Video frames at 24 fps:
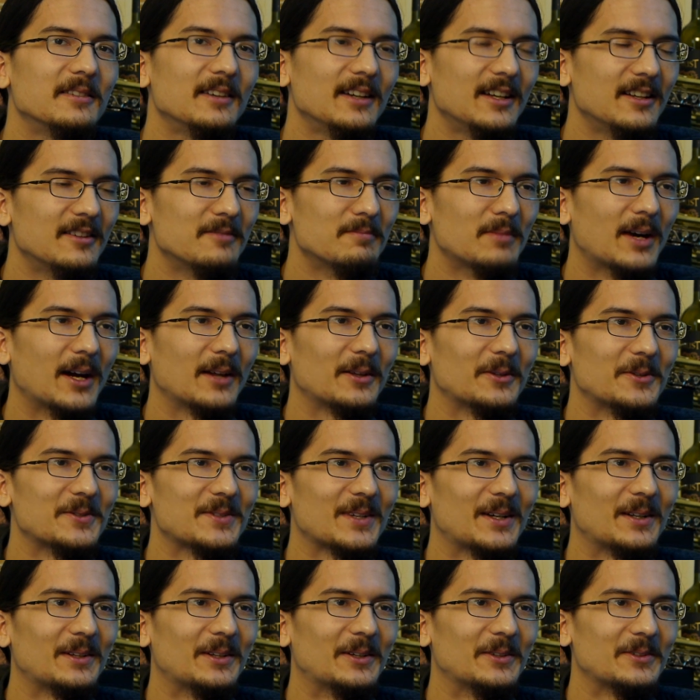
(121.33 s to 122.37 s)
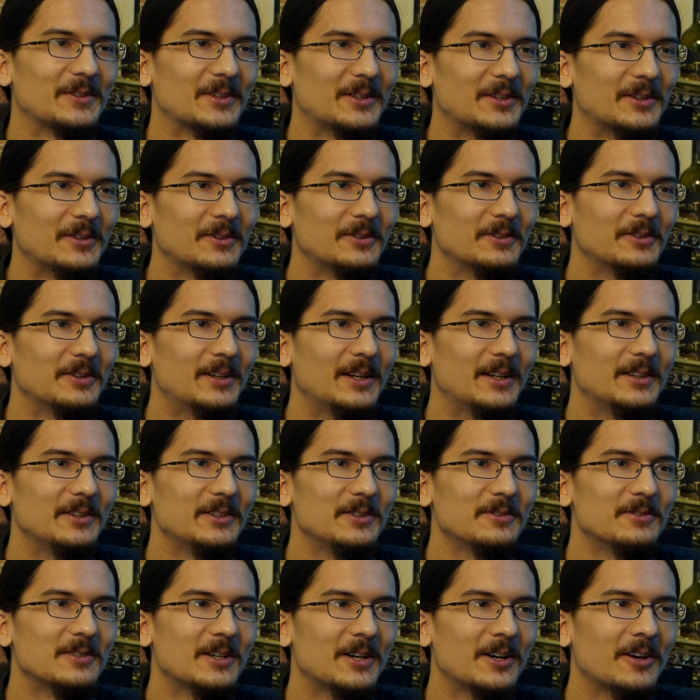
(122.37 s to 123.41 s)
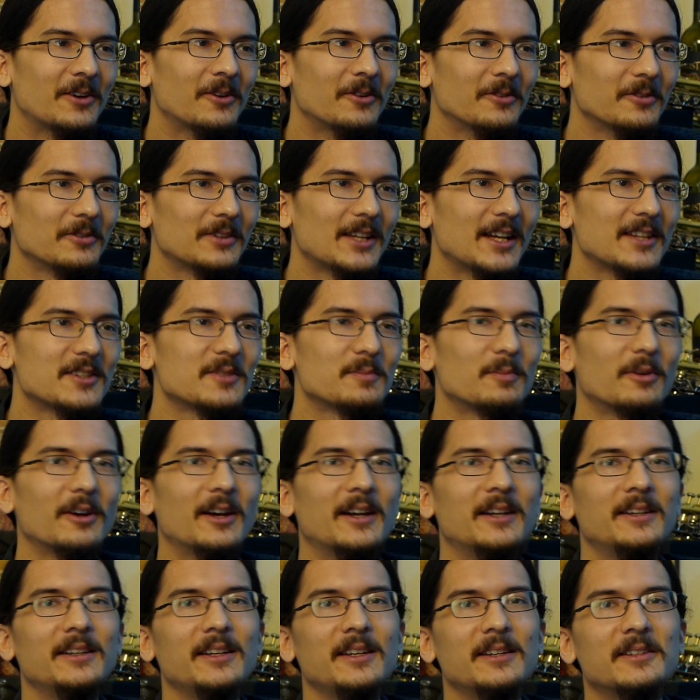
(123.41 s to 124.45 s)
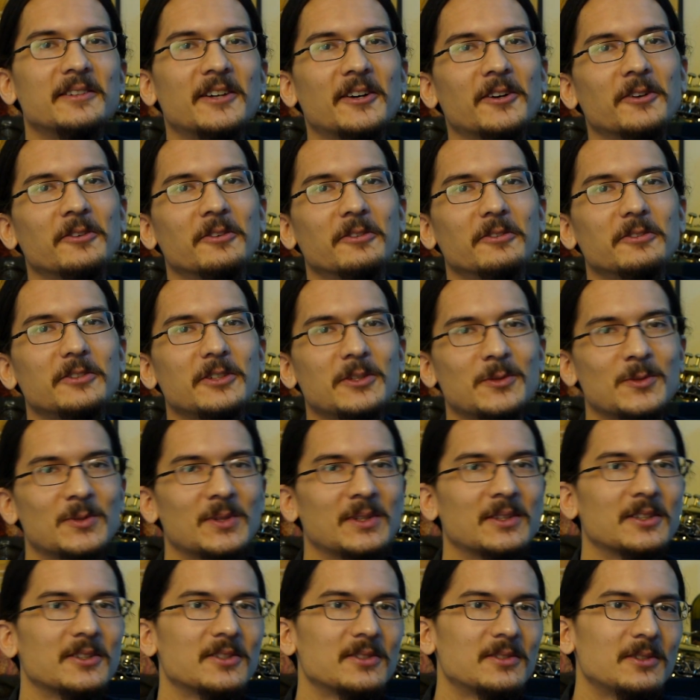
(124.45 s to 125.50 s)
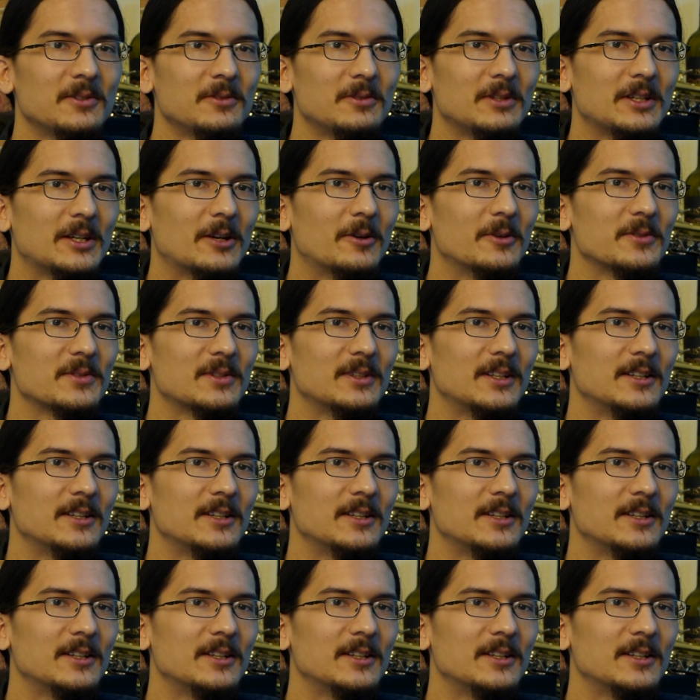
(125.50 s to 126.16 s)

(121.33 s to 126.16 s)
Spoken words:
in Milo Xyloto, and you know that's Brian Eno using the studio as an